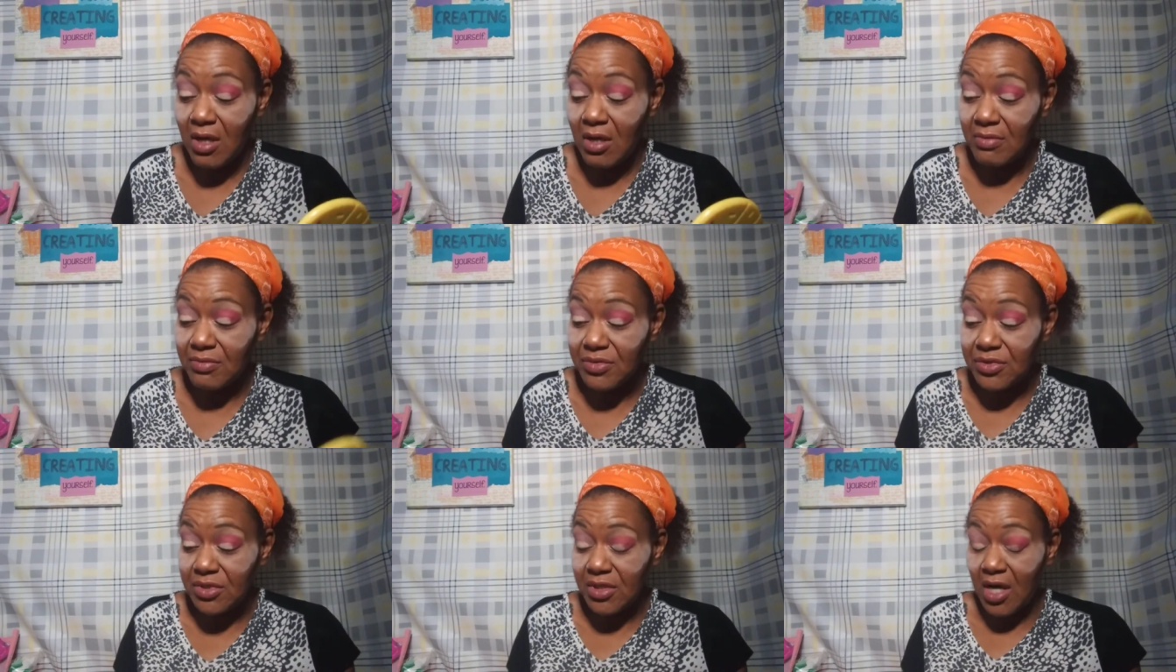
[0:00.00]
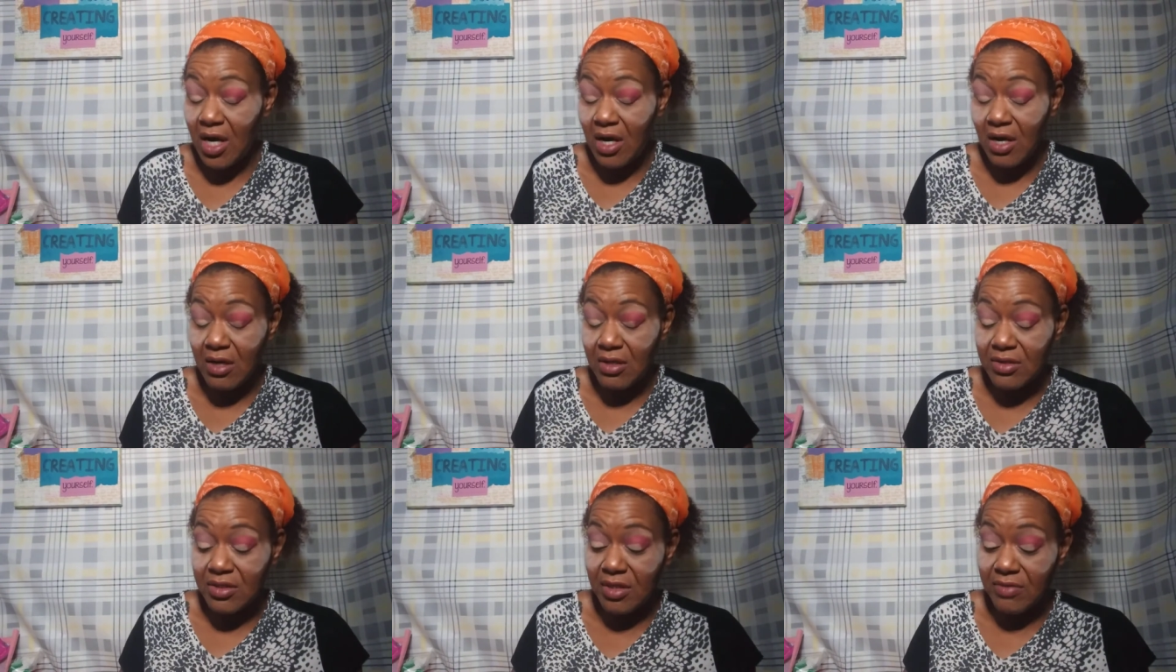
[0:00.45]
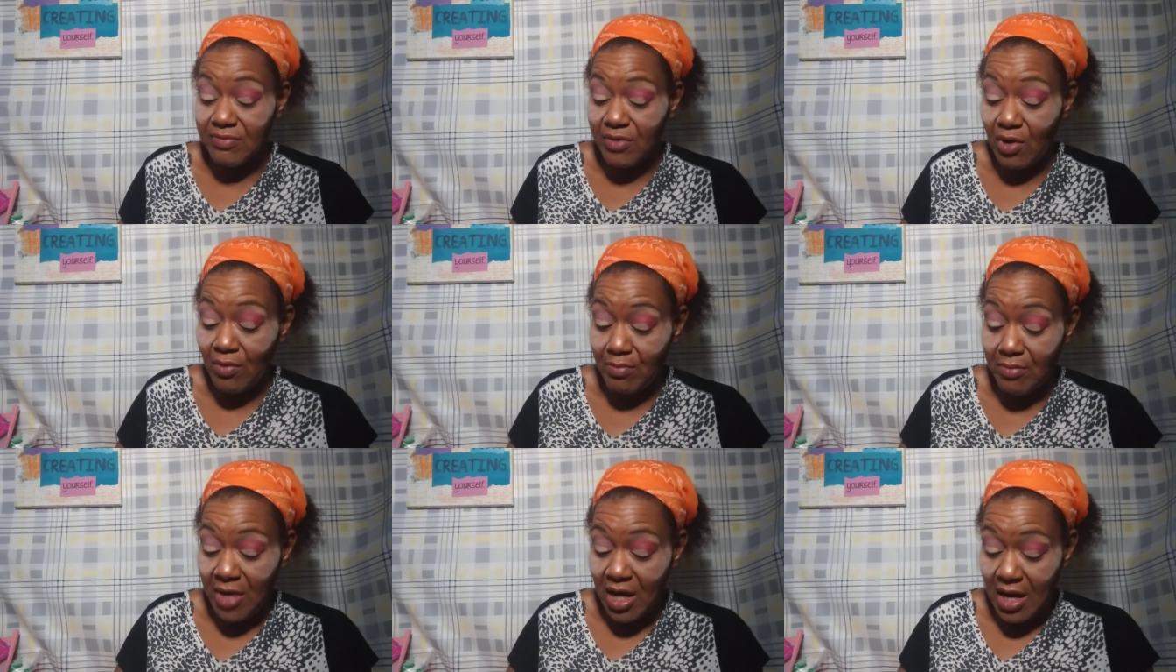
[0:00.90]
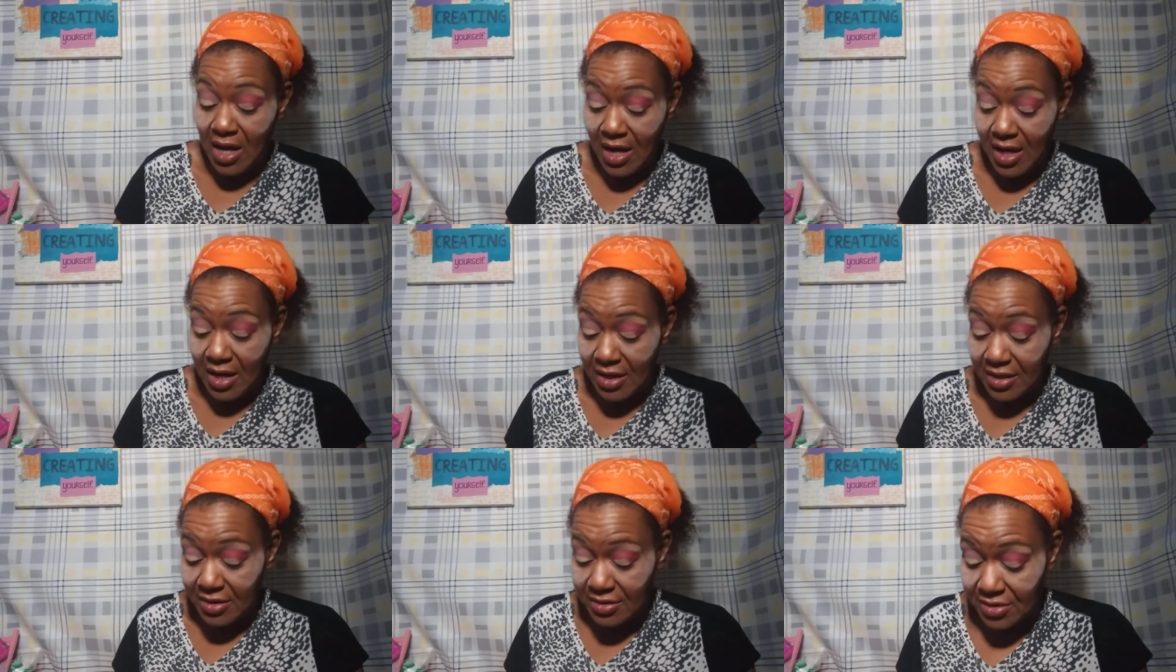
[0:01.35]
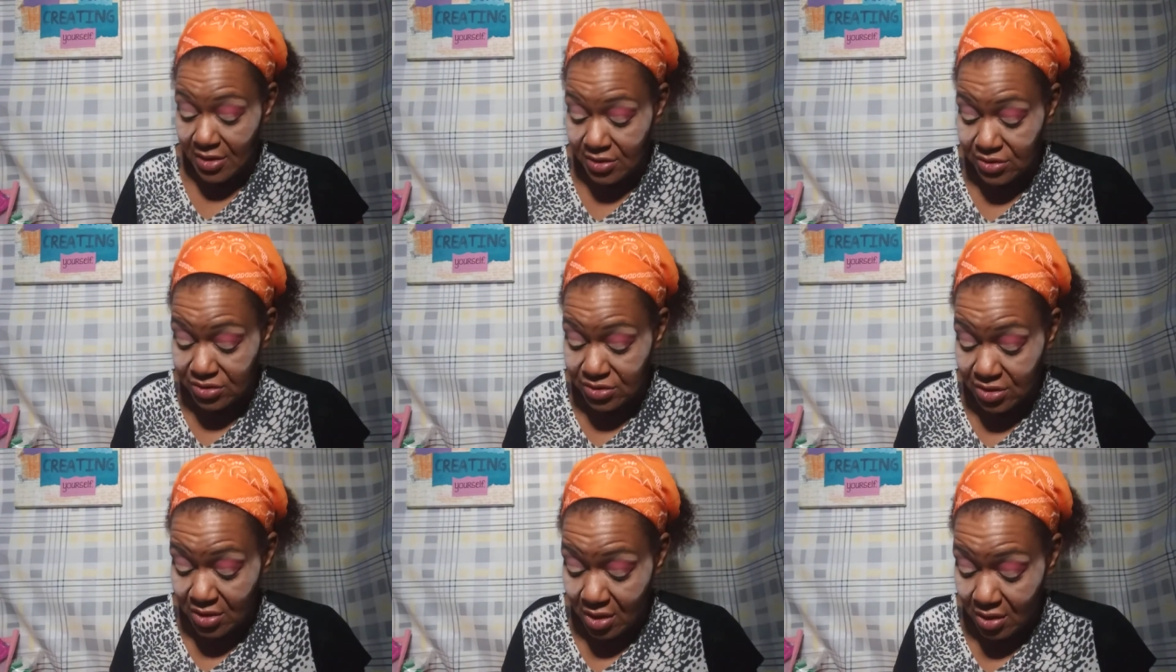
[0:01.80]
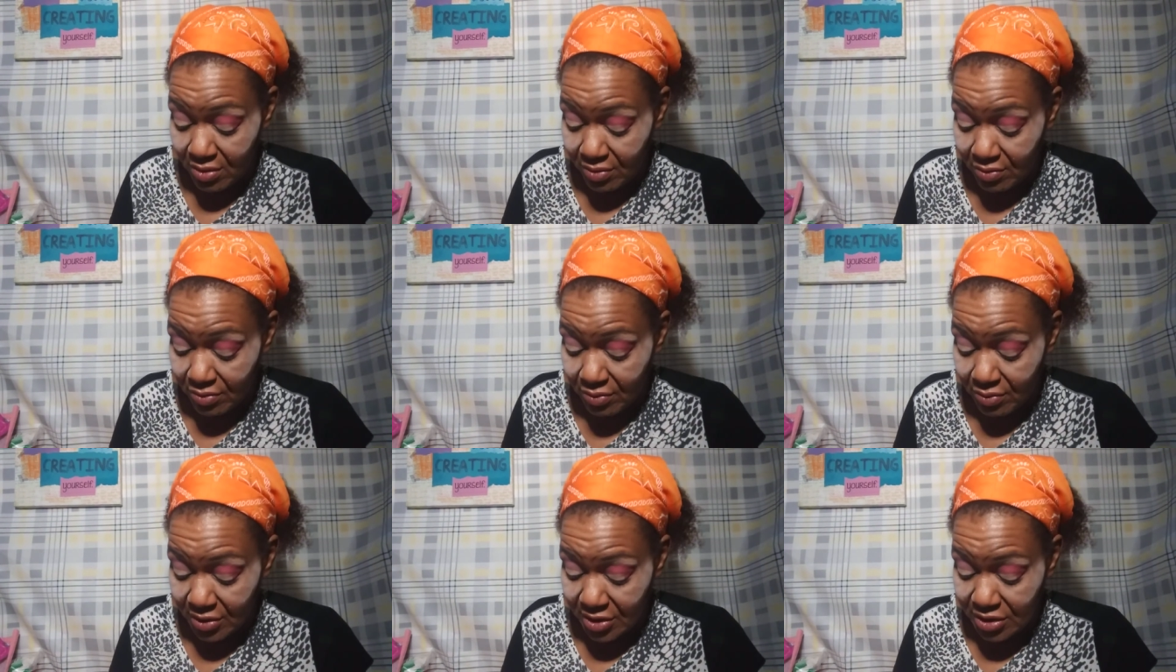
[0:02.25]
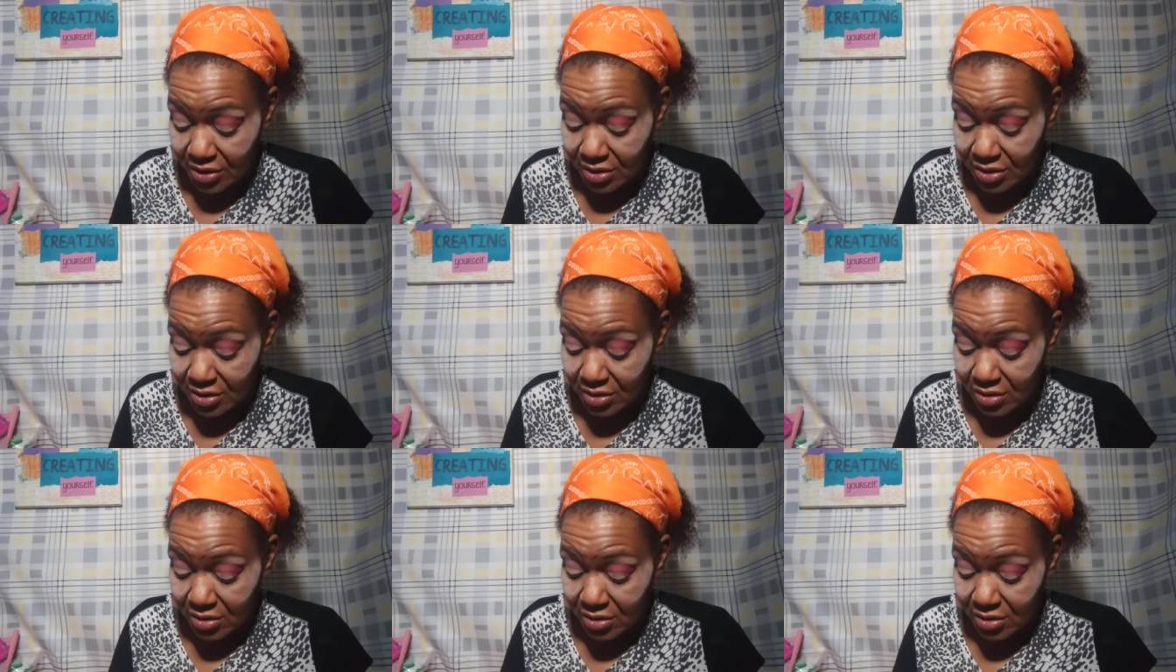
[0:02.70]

I'm scared to even open my eye because I don't want